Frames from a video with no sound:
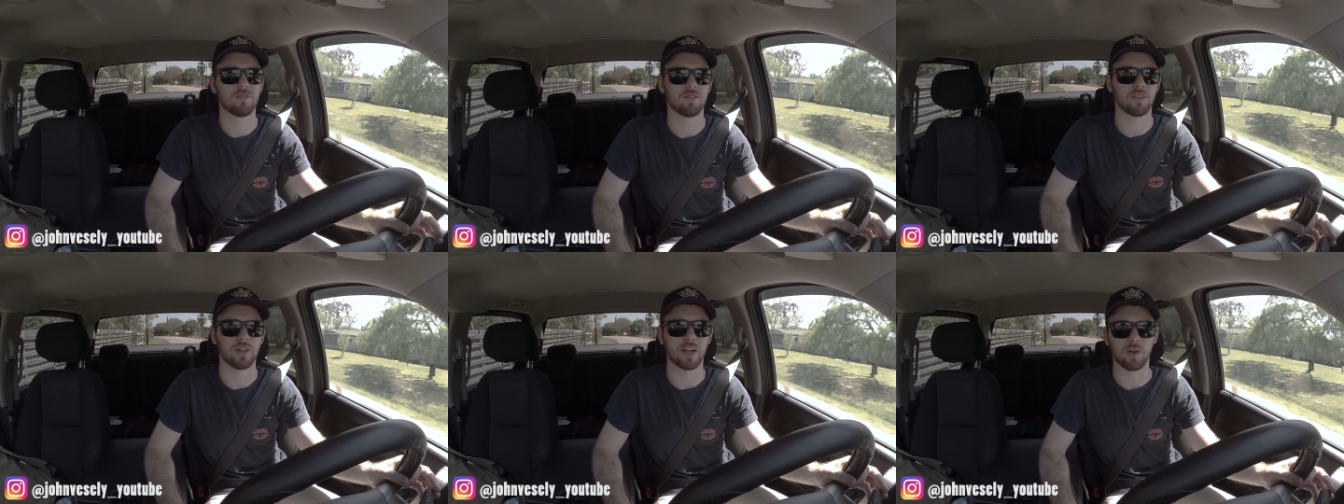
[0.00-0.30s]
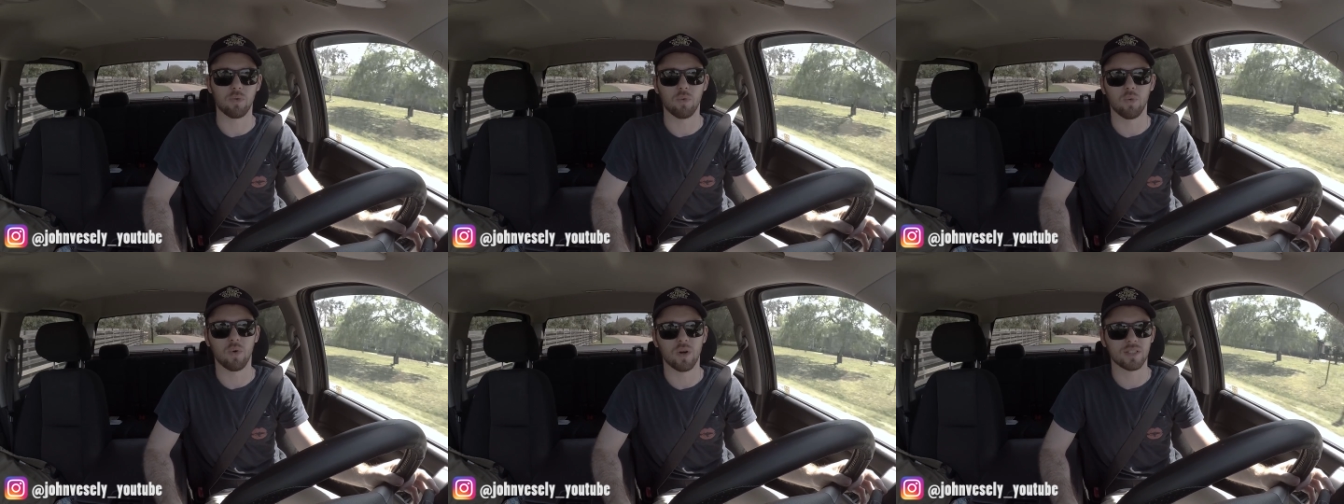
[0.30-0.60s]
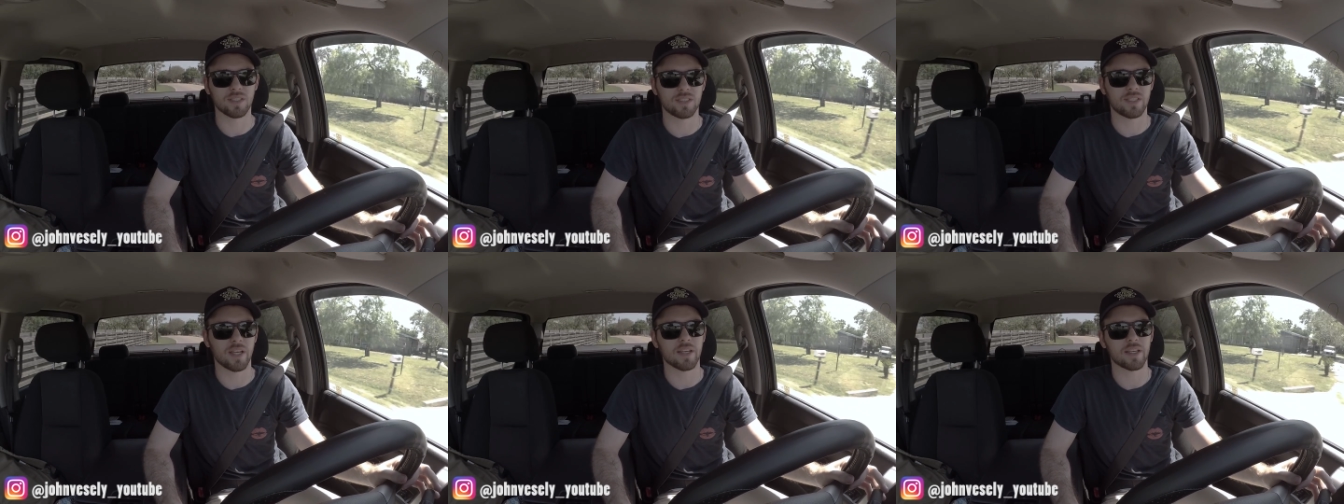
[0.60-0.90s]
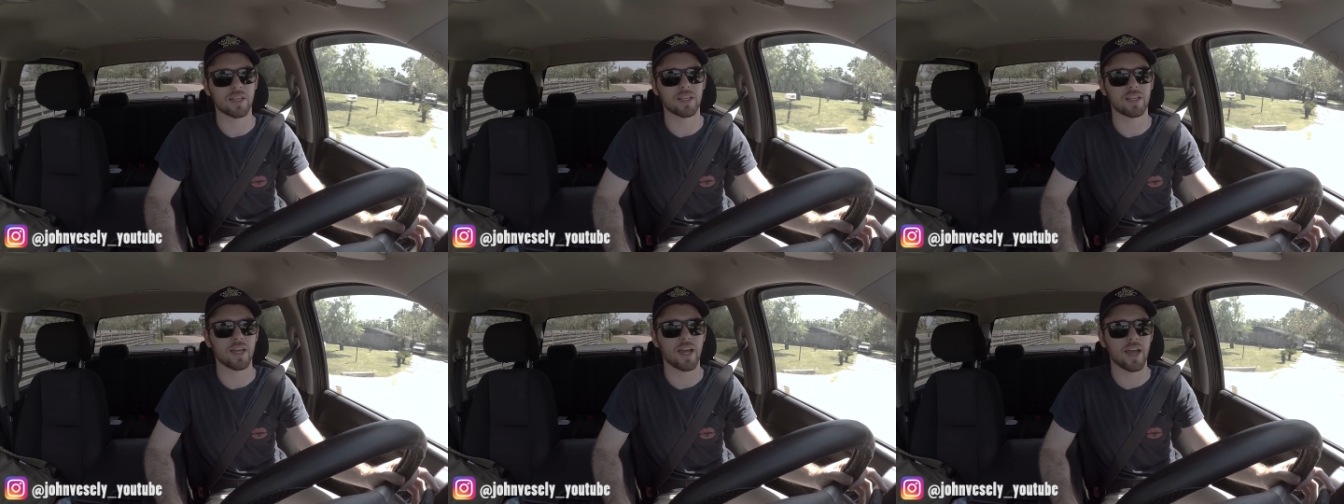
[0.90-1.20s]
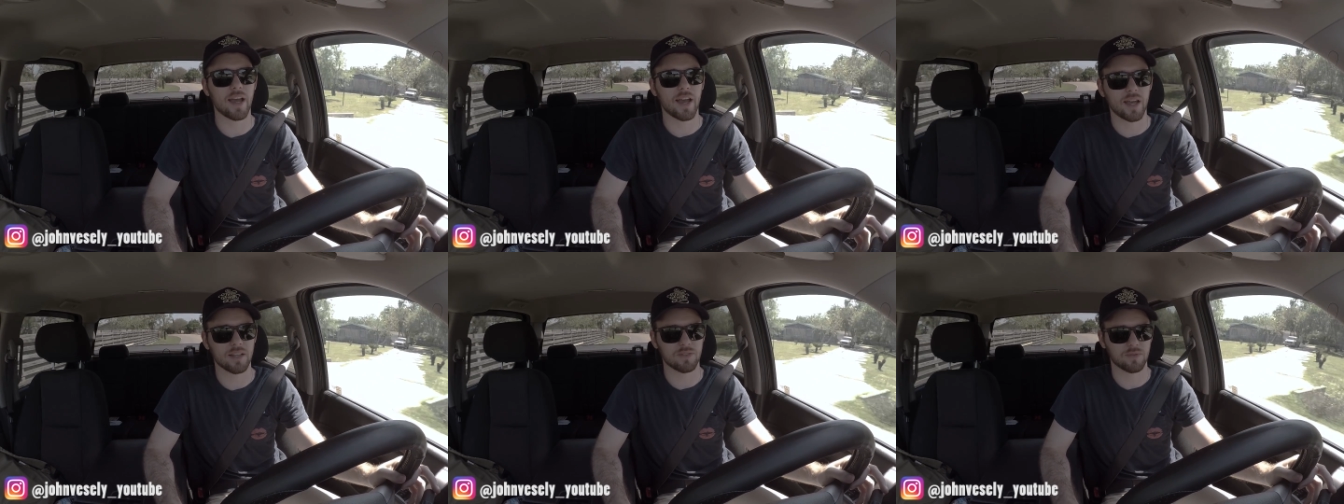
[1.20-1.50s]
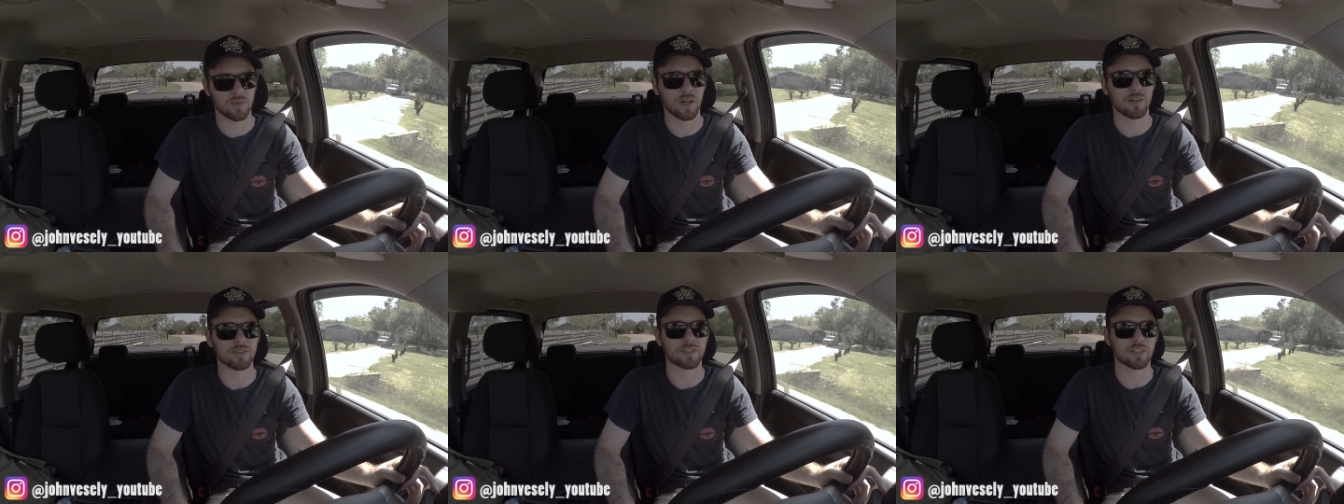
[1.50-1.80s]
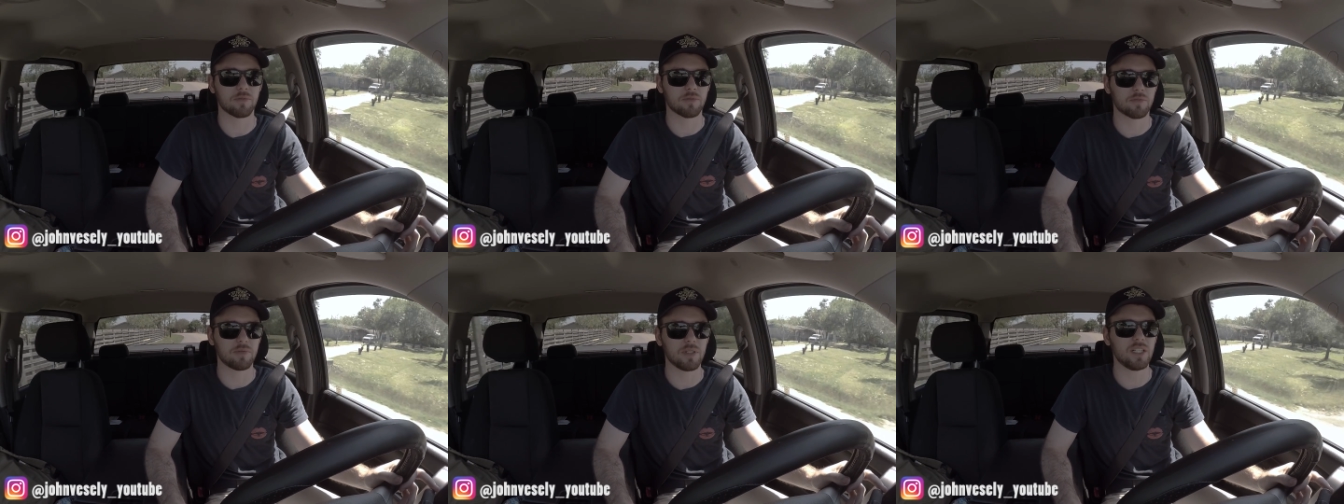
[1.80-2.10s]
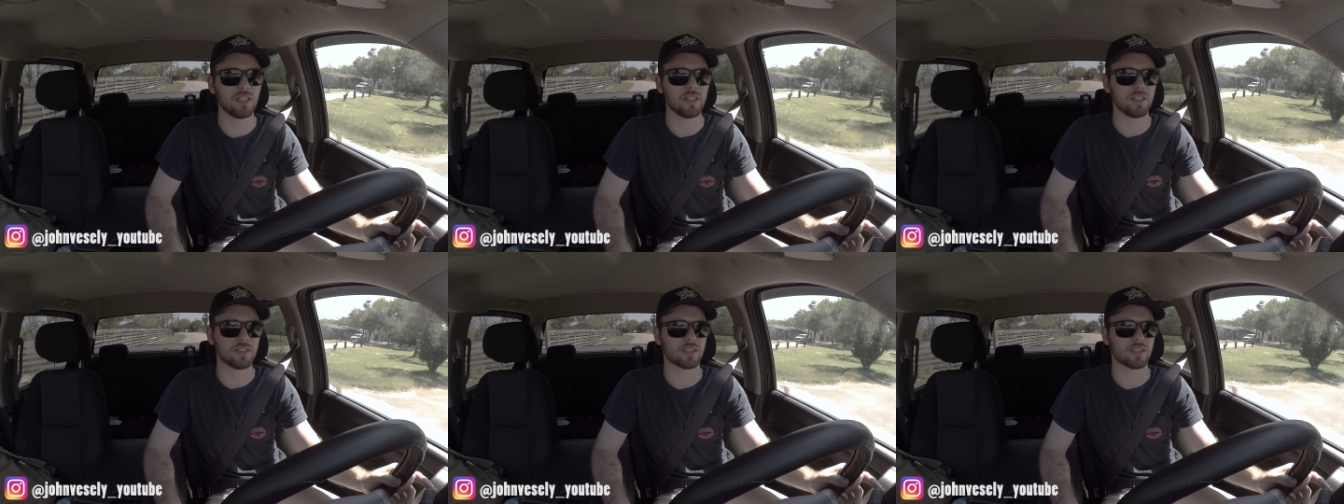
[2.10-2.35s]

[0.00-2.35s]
for like one tank of gas when I was completely